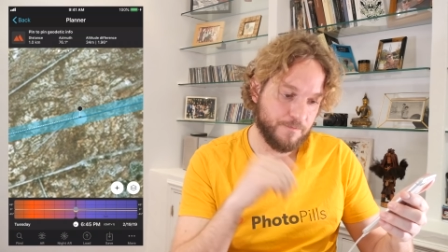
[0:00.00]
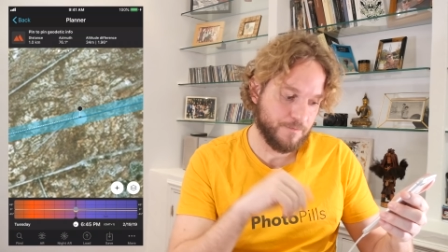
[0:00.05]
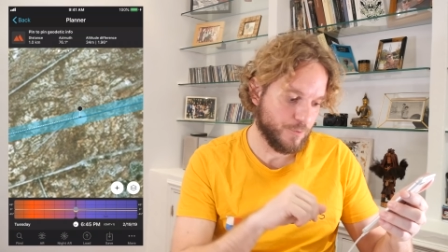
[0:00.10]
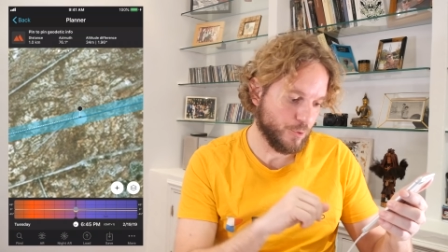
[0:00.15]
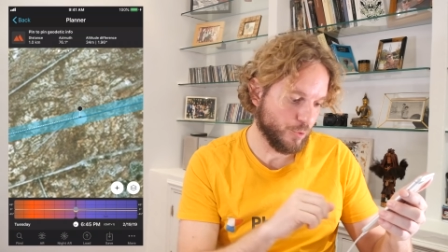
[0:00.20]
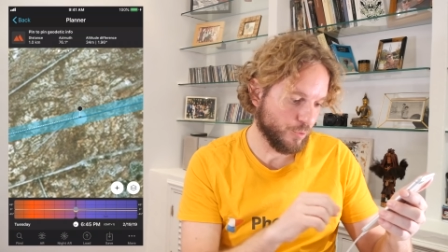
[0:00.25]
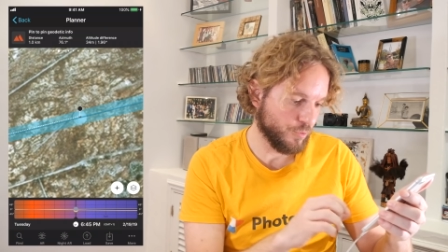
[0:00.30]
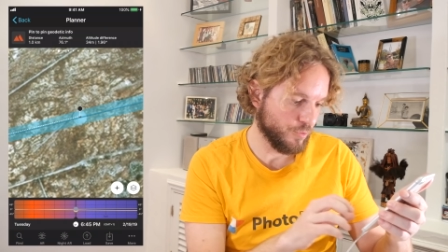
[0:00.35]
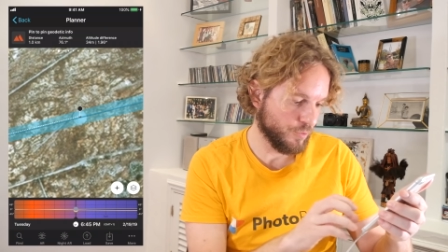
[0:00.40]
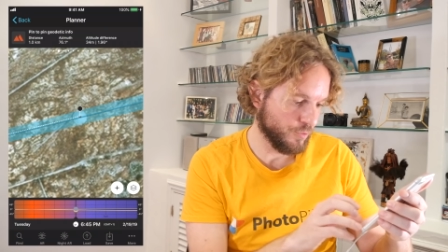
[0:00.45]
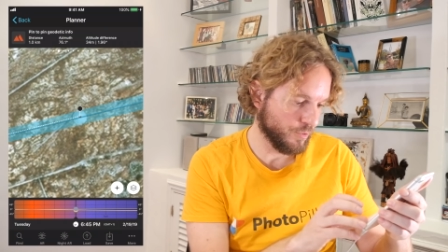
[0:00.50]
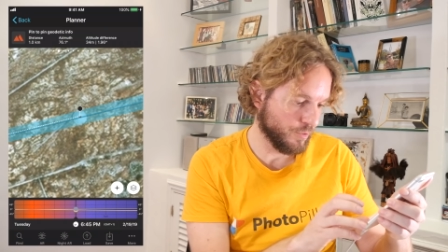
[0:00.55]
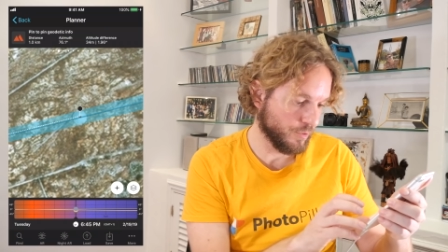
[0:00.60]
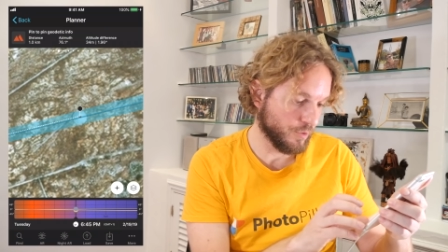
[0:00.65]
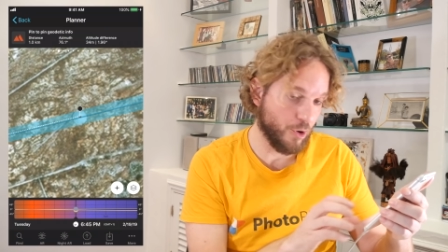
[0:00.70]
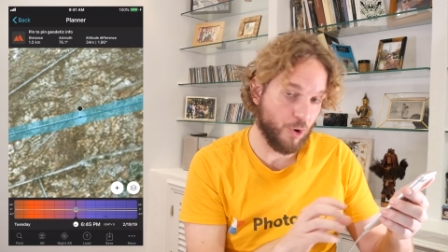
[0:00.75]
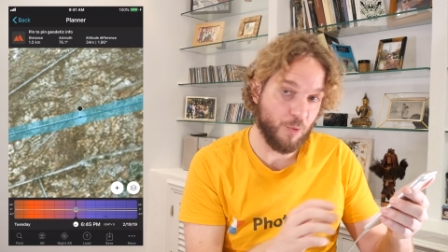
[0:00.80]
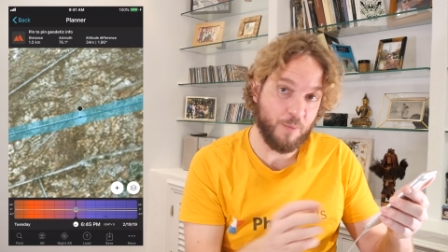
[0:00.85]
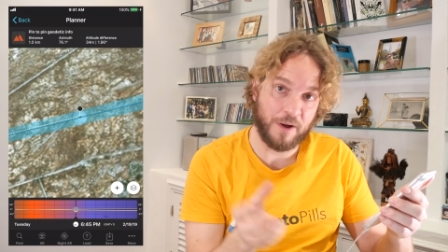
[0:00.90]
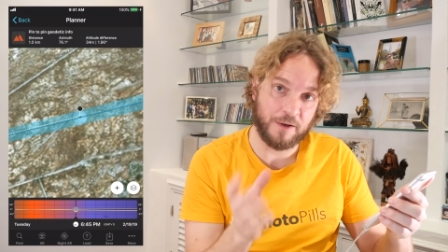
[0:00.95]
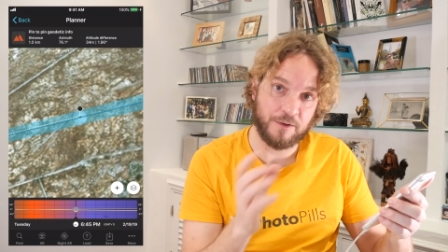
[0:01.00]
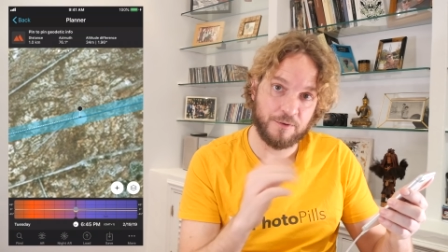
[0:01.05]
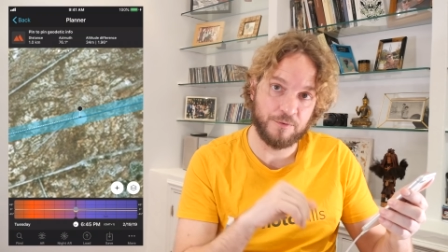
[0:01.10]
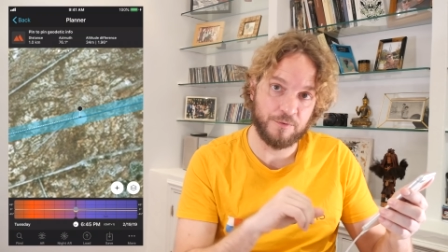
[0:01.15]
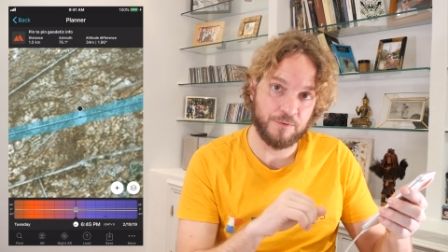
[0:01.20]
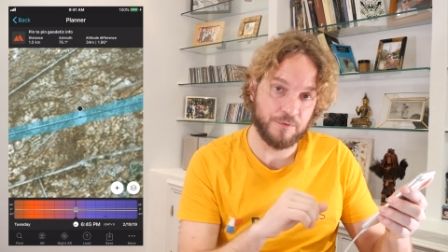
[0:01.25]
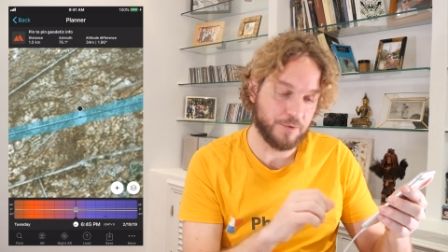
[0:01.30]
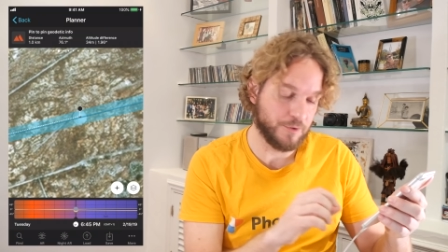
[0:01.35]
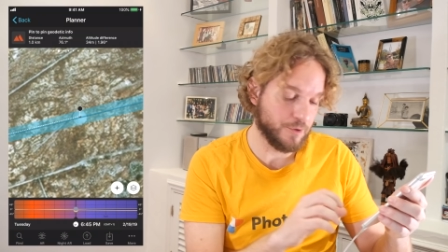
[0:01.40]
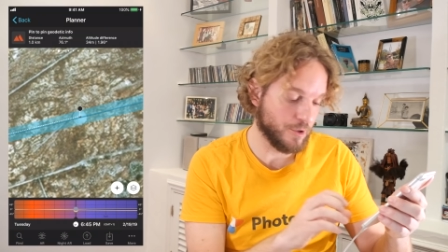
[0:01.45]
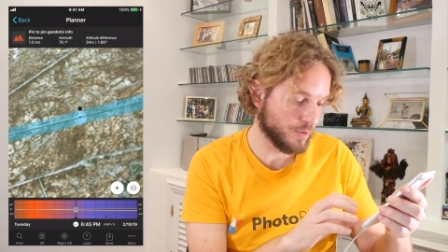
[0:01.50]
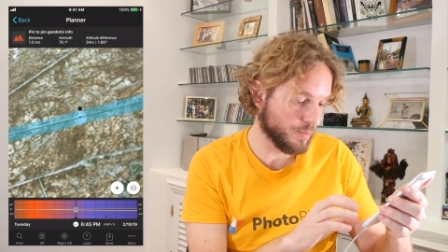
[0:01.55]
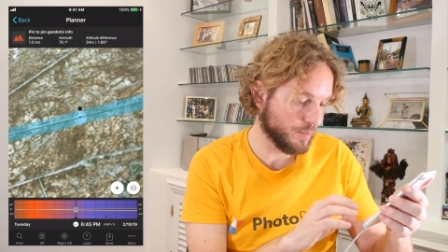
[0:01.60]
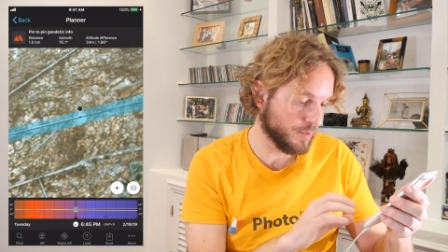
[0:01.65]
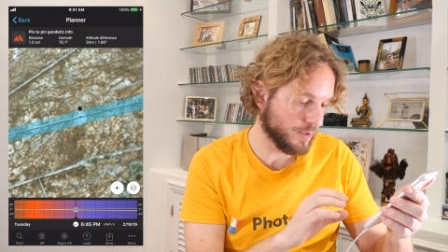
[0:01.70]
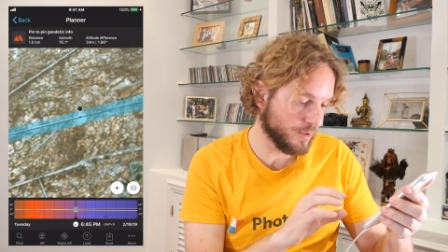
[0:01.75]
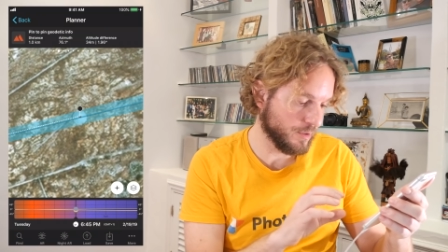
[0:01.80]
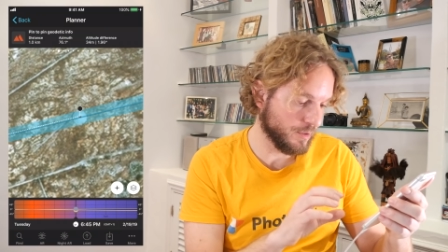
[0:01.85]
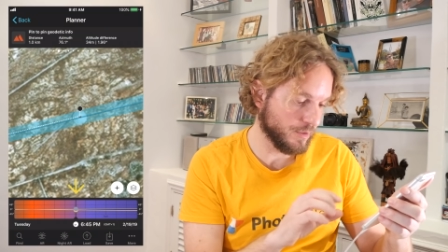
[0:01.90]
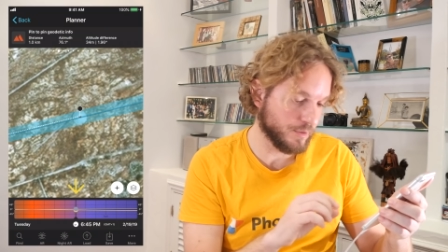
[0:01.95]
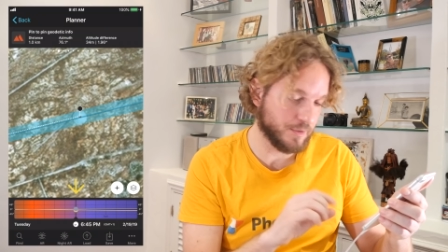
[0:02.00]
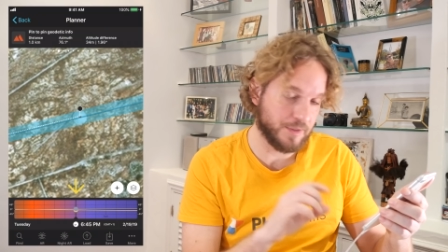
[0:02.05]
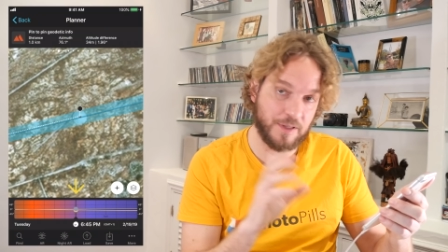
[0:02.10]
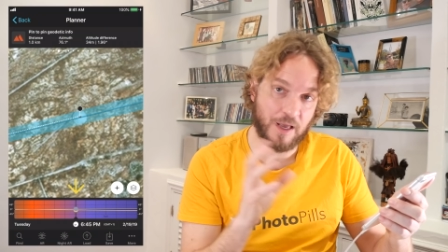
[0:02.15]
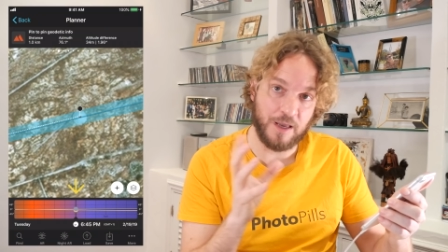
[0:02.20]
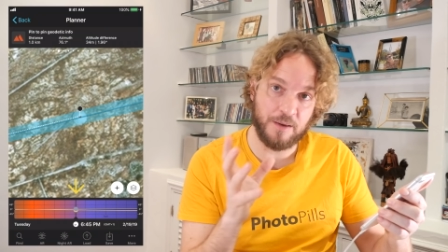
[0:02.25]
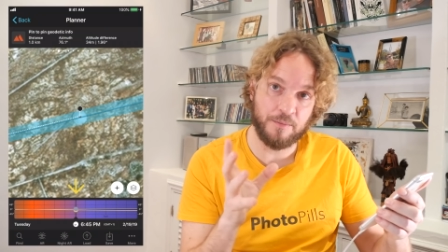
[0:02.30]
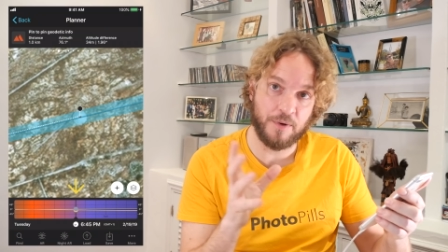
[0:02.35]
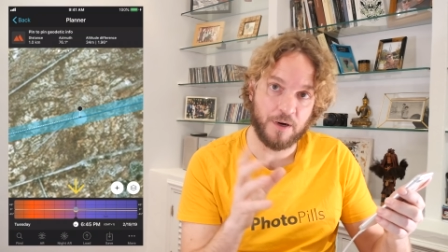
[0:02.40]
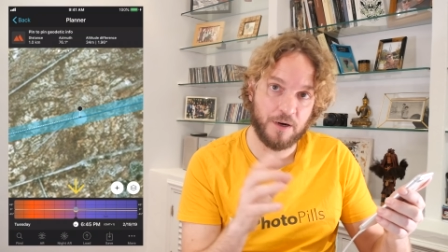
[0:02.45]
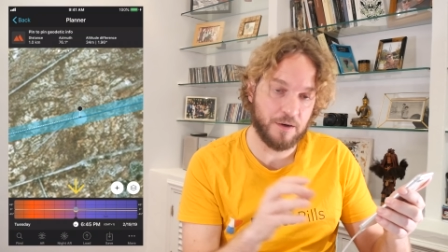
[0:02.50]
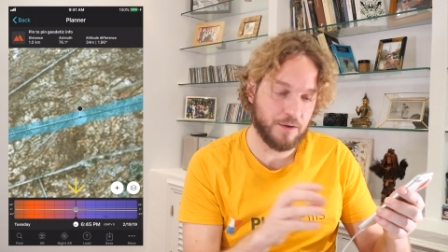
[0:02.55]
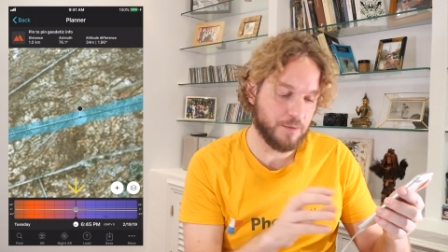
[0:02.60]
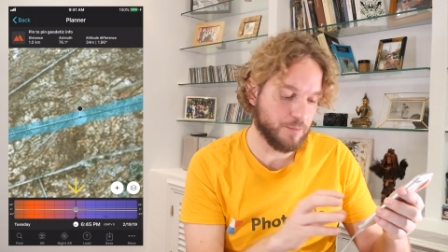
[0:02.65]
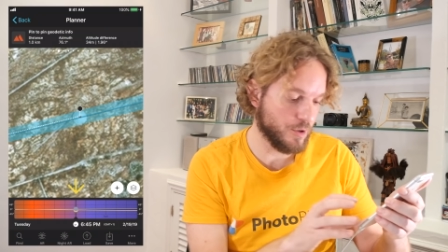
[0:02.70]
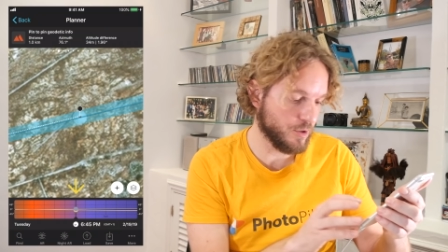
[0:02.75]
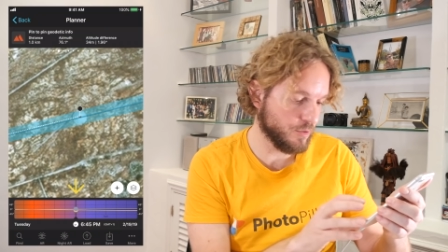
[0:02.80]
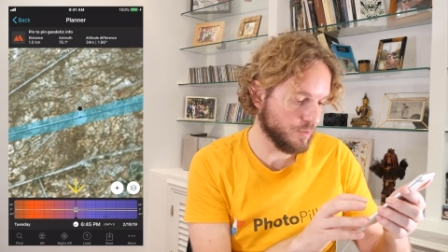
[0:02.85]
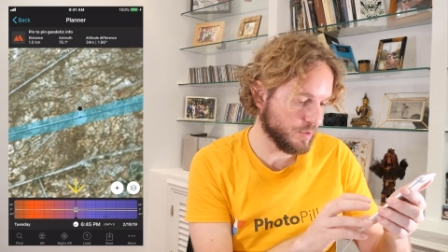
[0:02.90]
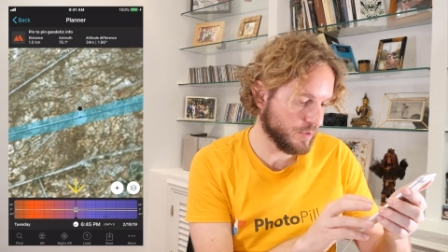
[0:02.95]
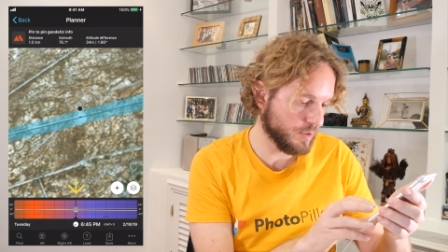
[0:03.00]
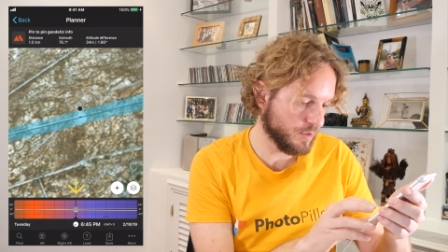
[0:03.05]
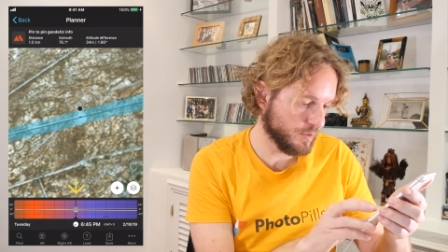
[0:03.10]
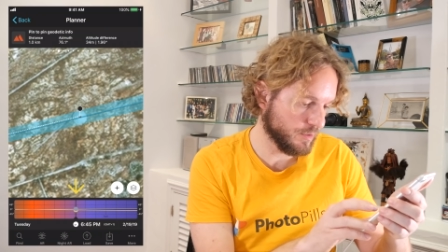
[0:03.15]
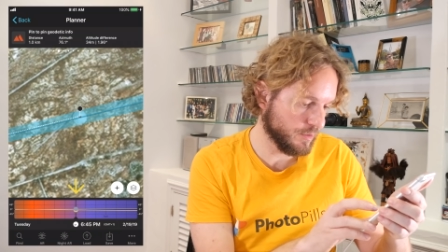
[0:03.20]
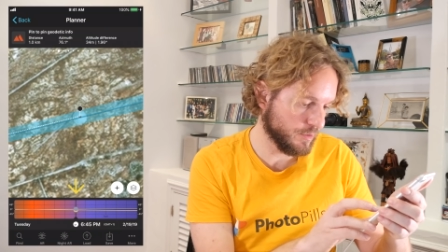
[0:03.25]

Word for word: To go back to normal time bar mode,